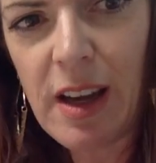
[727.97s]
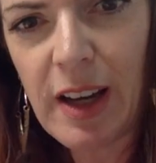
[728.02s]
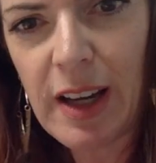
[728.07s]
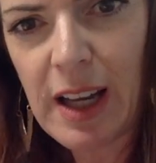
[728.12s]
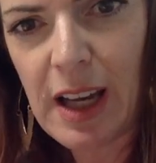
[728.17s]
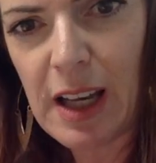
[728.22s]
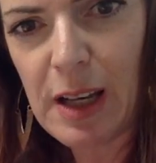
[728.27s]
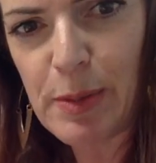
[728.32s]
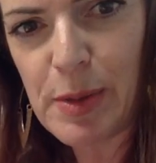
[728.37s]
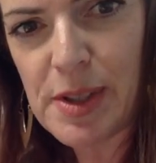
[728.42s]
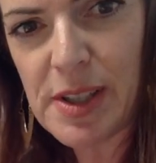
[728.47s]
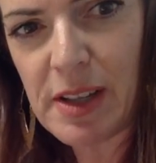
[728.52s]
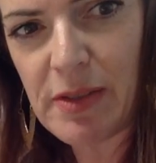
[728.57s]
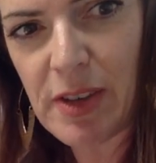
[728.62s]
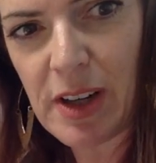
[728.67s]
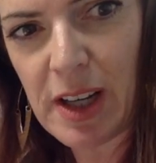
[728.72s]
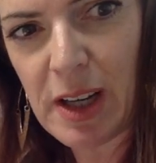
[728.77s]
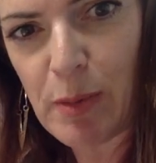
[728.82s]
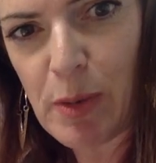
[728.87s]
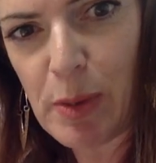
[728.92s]
Okay, let me see if
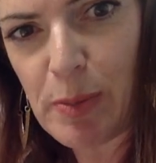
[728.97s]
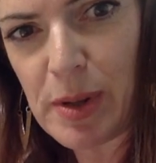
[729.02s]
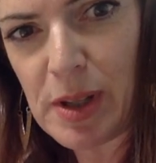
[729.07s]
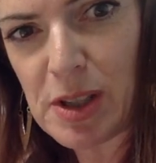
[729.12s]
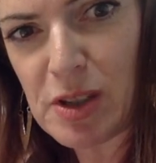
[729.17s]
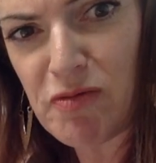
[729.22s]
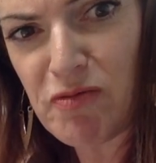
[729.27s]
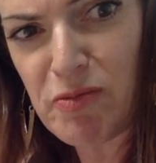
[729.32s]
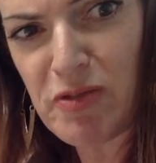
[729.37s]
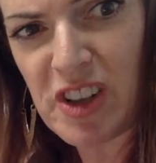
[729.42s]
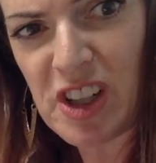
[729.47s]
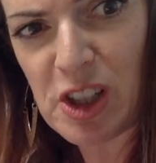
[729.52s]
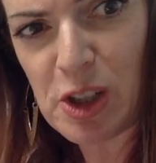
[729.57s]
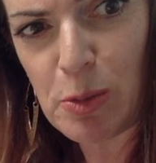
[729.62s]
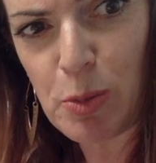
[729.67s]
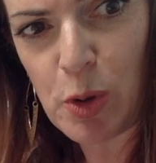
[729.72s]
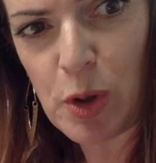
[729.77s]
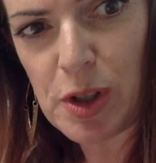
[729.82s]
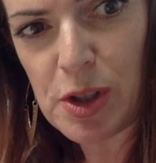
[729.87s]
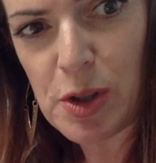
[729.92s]
I can get my finger to
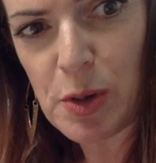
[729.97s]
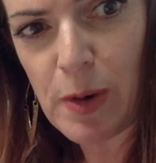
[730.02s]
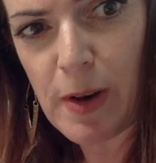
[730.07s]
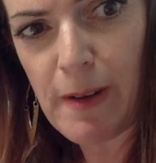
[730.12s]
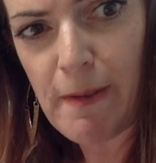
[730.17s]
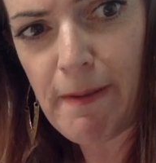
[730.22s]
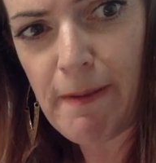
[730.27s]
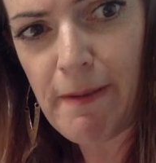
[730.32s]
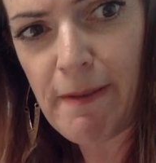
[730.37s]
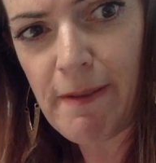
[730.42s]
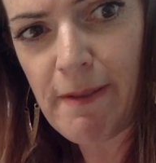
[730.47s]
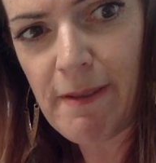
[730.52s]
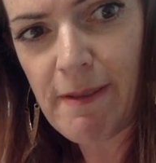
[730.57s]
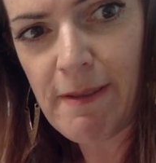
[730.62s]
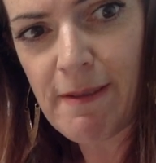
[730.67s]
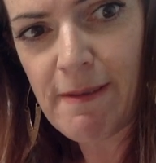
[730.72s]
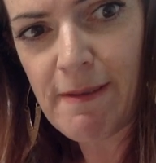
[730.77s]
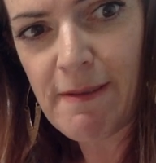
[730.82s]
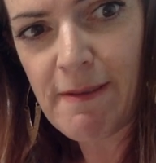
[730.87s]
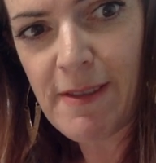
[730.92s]
point to it.
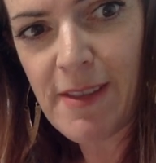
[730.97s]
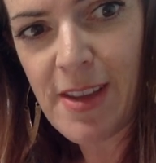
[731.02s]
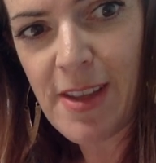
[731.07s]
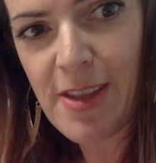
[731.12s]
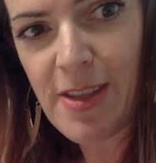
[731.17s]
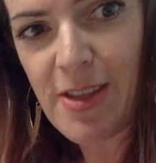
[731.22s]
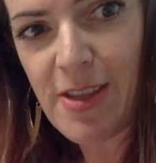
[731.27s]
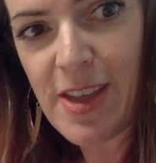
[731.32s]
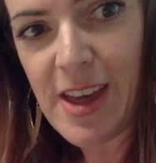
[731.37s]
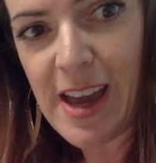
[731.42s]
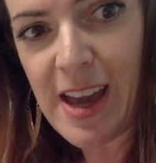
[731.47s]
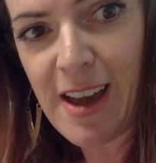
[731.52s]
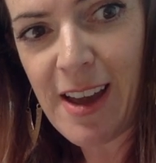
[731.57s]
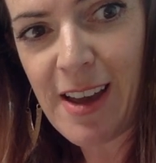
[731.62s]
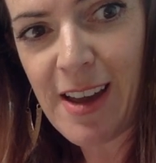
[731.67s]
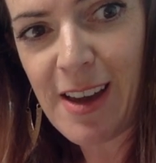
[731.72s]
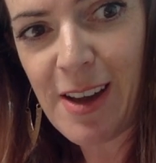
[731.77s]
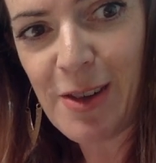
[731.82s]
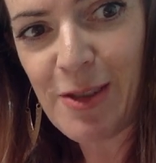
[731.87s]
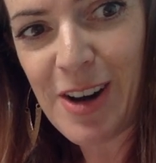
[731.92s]
There.
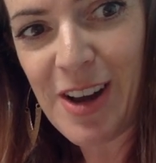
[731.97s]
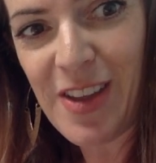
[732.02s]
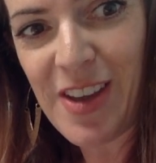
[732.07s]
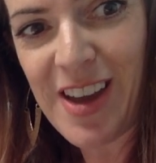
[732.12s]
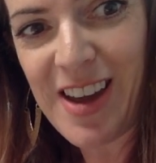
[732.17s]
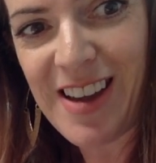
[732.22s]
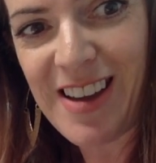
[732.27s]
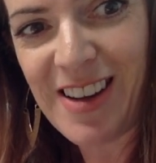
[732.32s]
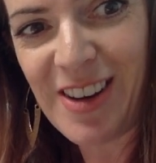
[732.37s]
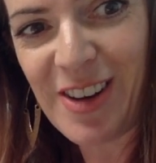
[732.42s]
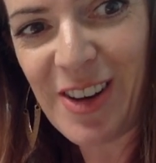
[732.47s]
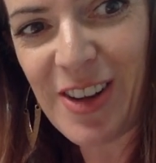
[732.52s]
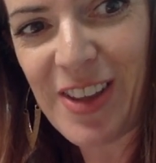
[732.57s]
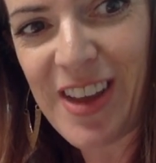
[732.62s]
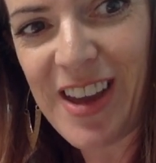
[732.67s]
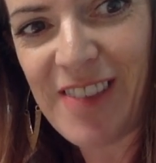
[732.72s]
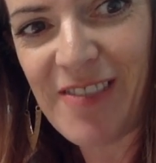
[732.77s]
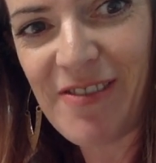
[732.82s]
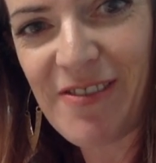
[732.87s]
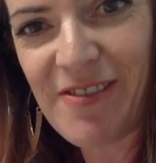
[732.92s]
Right there. Look at that.